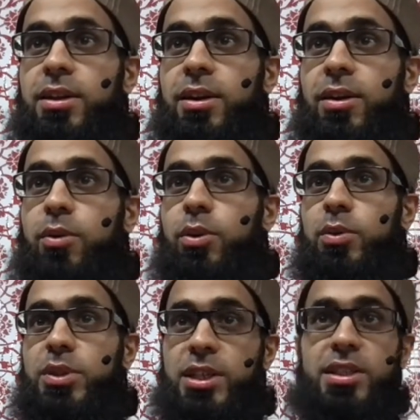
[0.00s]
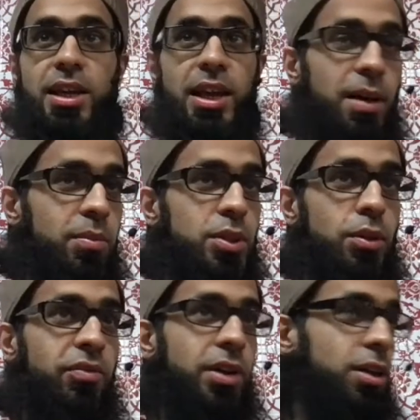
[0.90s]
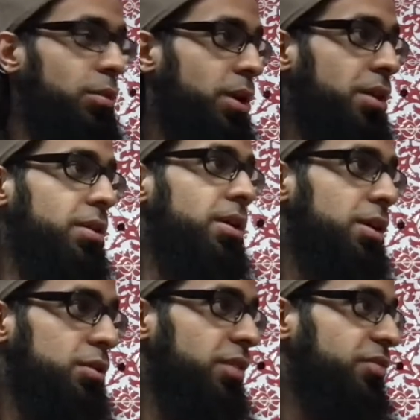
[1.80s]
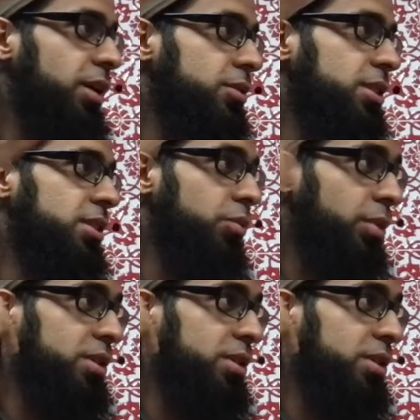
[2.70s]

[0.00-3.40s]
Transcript: Okay, when we say salam to a fellow brother, to a fellow sister, we're